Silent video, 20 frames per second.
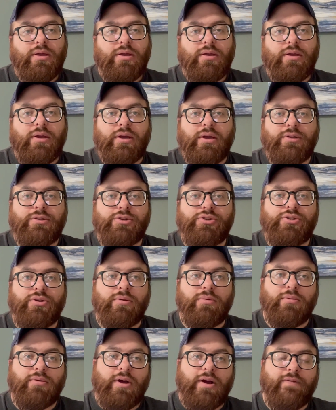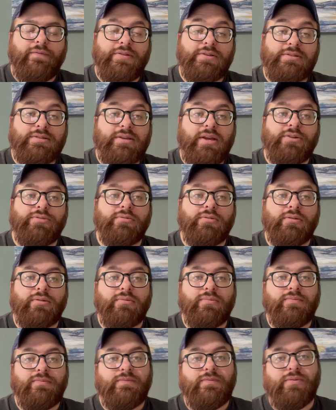to show off the schedule
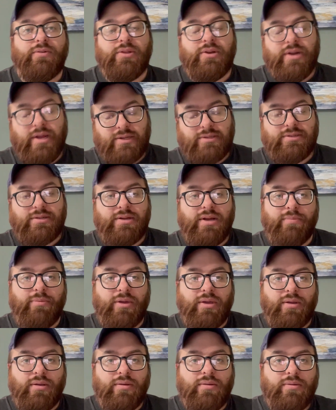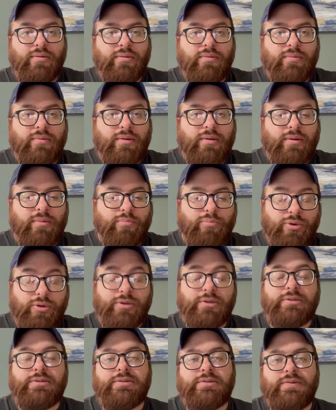for the next coming
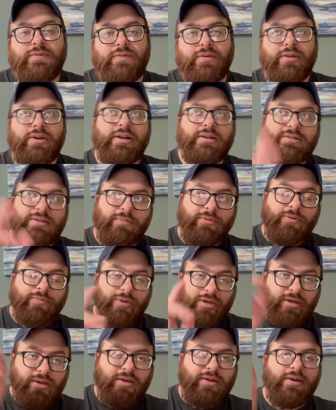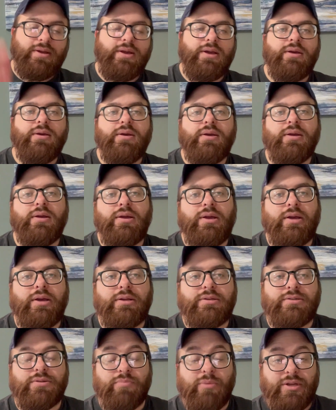books for the next coming week.
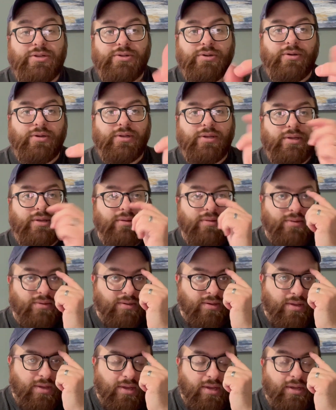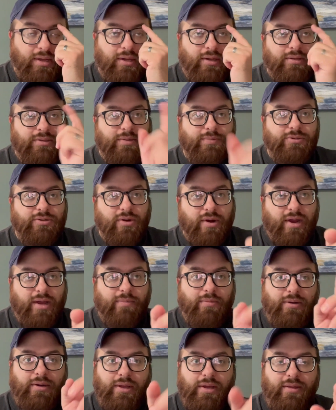So make sure to
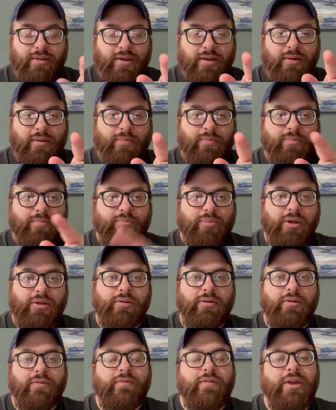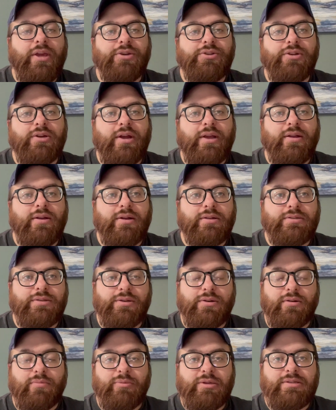subscribe and hit the bell notification icon so
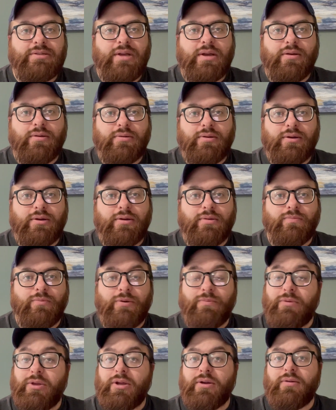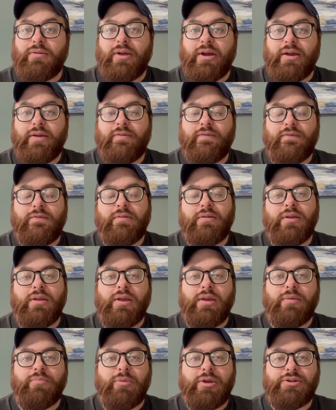you don't miss out on when we go live.
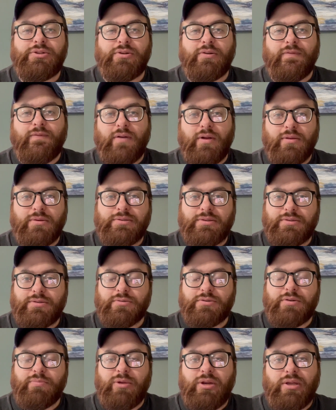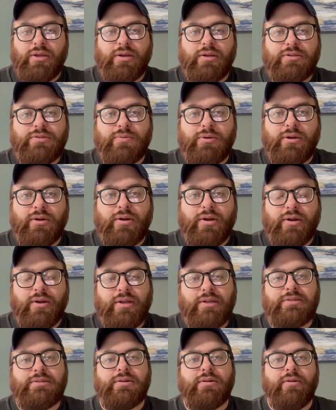And make sure to follow us on social media, Twitter and
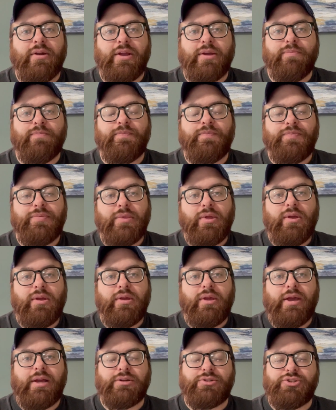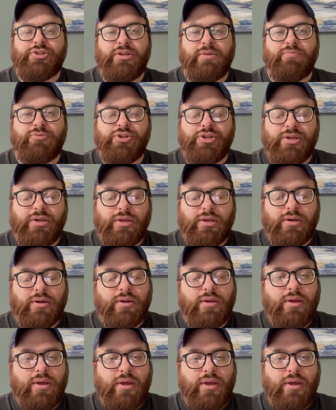Instagram at CheapGN.